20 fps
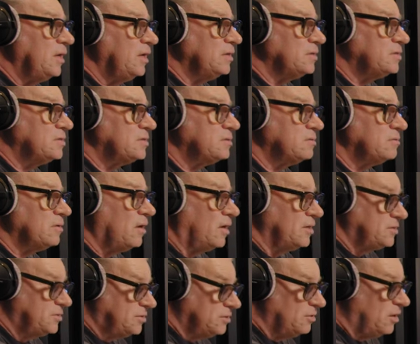I
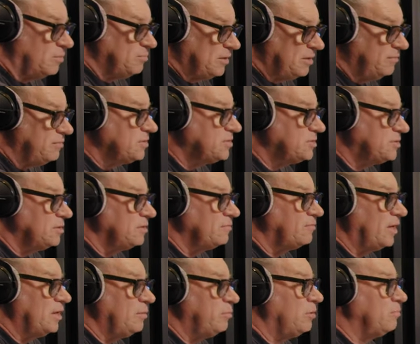believe it's still
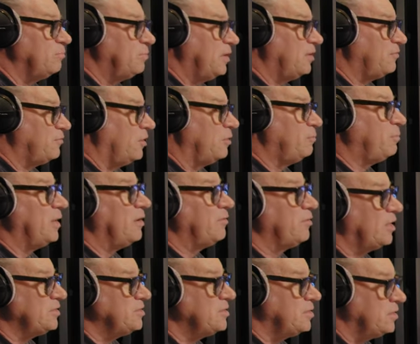available on BFI Player,
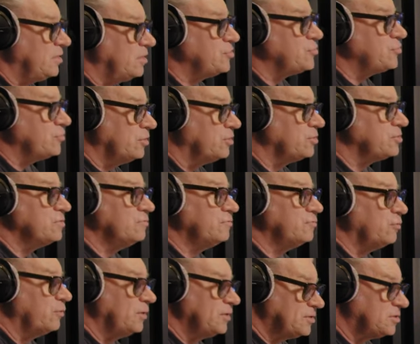and I did an introduction
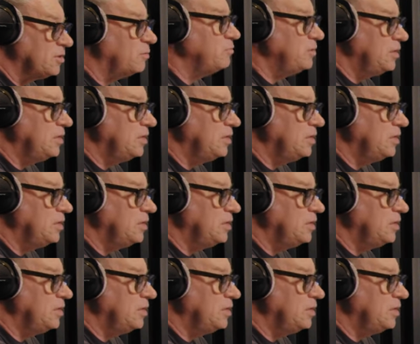for it some